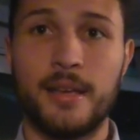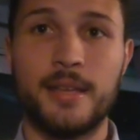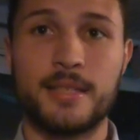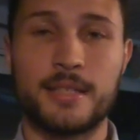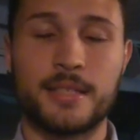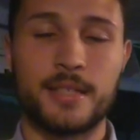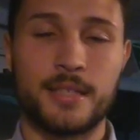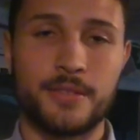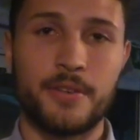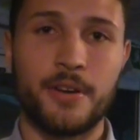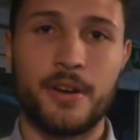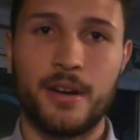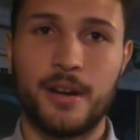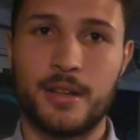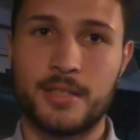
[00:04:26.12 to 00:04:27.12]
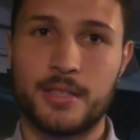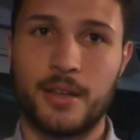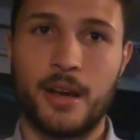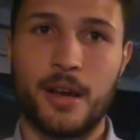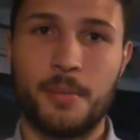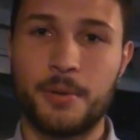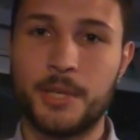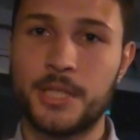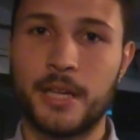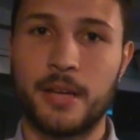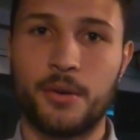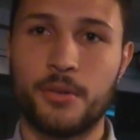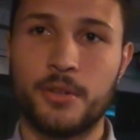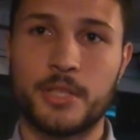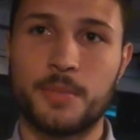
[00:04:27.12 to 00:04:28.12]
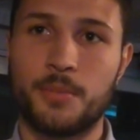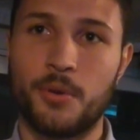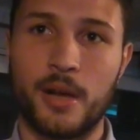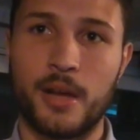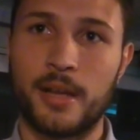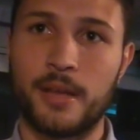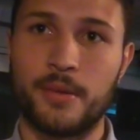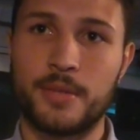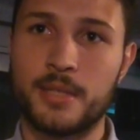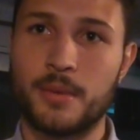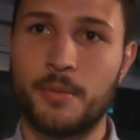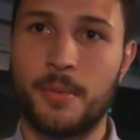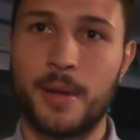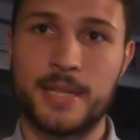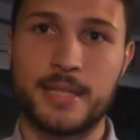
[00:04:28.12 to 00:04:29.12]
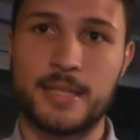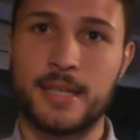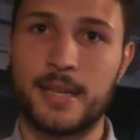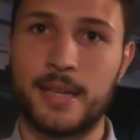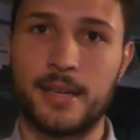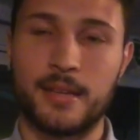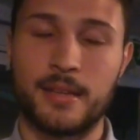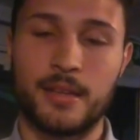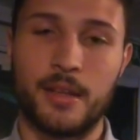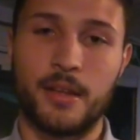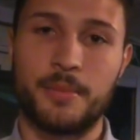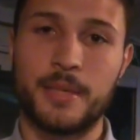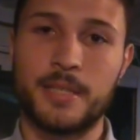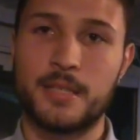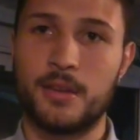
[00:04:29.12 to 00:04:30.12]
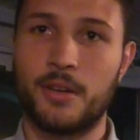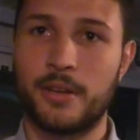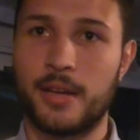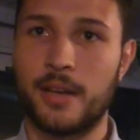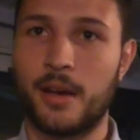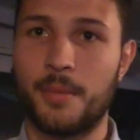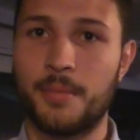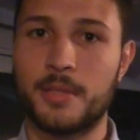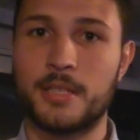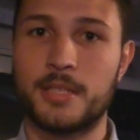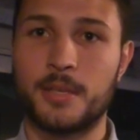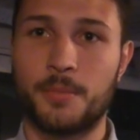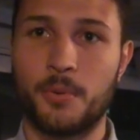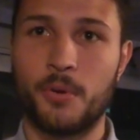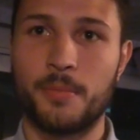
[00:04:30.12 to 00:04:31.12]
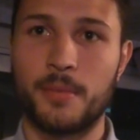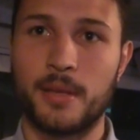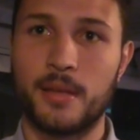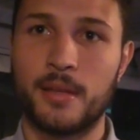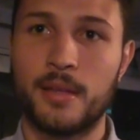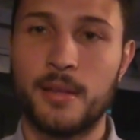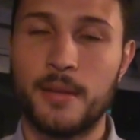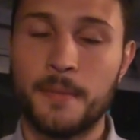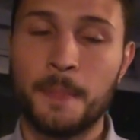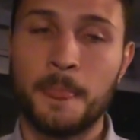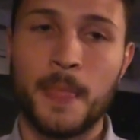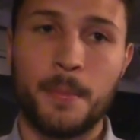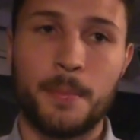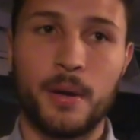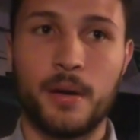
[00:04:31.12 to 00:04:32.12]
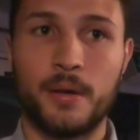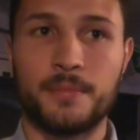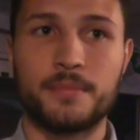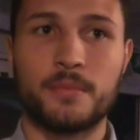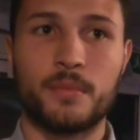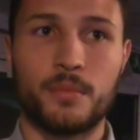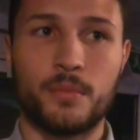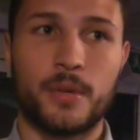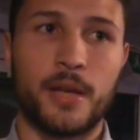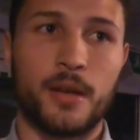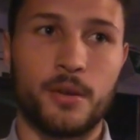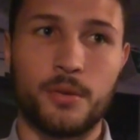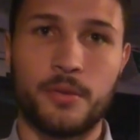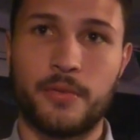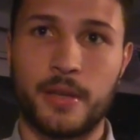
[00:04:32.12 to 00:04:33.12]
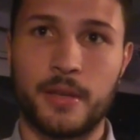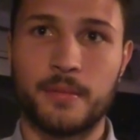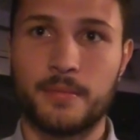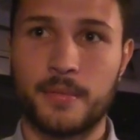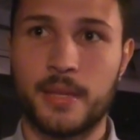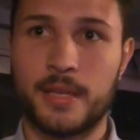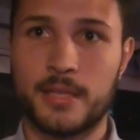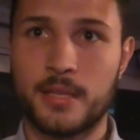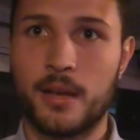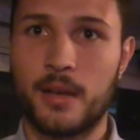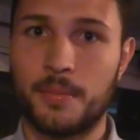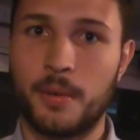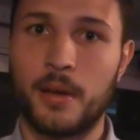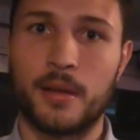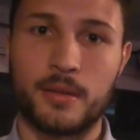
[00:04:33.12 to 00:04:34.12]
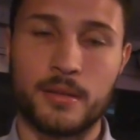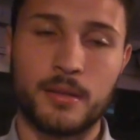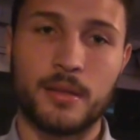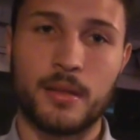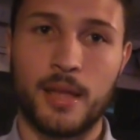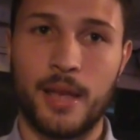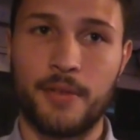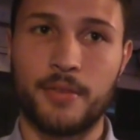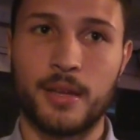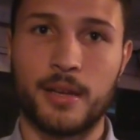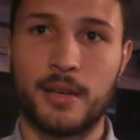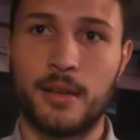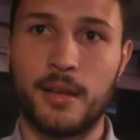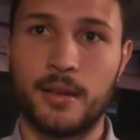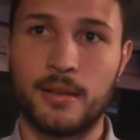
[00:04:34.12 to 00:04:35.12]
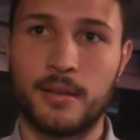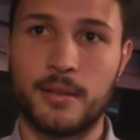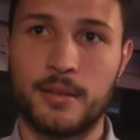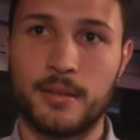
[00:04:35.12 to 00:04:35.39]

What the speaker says: It is. It's very hard. So I appreciate all the support I get when someone buys a ticket. You know, it means a lot that they're coming to support me. But we get on with it. It is hard, but I have to get it done.